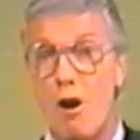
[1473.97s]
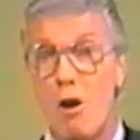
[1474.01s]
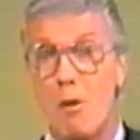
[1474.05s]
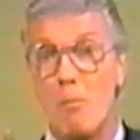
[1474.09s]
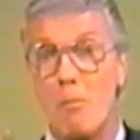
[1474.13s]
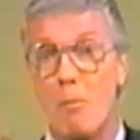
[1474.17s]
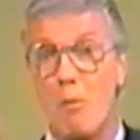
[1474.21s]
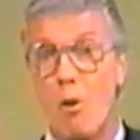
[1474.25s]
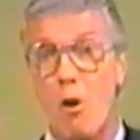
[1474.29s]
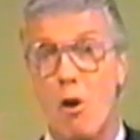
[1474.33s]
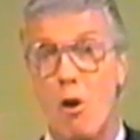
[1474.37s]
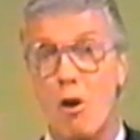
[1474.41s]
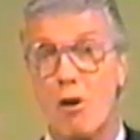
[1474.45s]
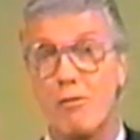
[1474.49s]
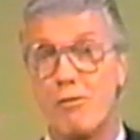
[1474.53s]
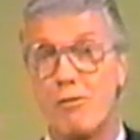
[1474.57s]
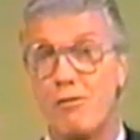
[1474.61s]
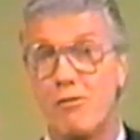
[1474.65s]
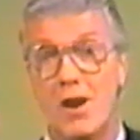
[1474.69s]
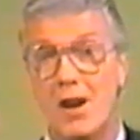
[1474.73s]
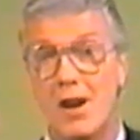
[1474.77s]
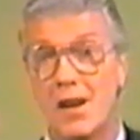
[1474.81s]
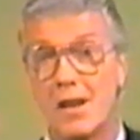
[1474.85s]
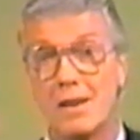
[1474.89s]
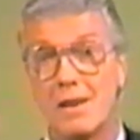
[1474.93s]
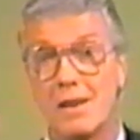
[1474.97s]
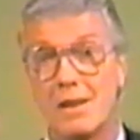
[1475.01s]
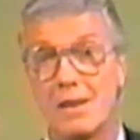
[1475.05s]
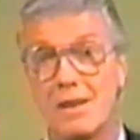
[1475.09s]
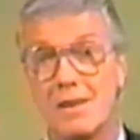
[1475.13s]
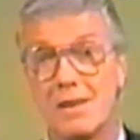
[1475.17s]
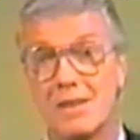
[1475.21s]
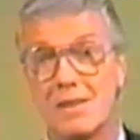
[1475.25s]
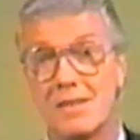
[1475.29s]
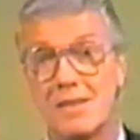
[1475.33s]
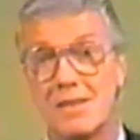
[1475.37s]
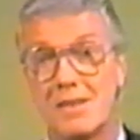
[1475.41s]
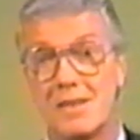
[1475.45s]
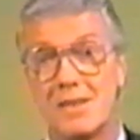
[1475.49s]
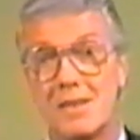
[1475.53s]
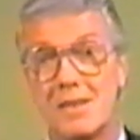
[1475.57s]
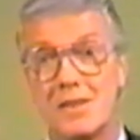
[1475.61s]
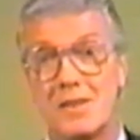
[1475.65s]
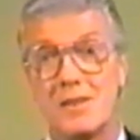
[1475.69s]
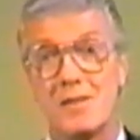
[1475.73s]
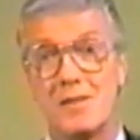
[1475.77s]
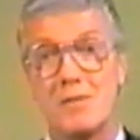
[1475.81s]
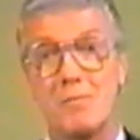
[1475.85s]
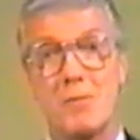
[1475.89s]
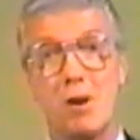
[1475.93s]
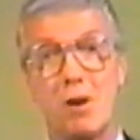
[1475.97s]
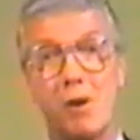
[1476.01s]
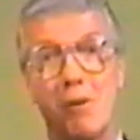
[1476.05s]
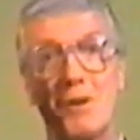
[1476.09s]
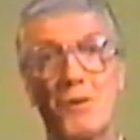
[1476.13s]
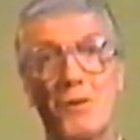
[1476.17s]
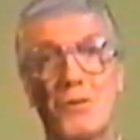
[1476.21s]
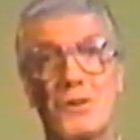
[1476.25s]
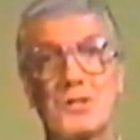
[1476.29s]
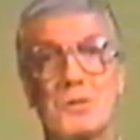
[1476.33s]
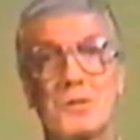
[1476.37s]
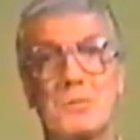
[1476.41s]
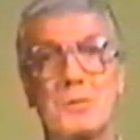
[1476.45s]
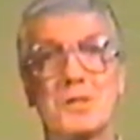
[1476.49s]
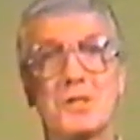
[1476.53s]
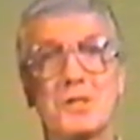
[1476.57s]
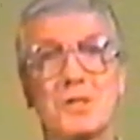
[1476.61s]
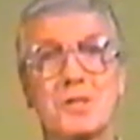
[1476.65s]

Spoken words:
more fun. Merry Christmas.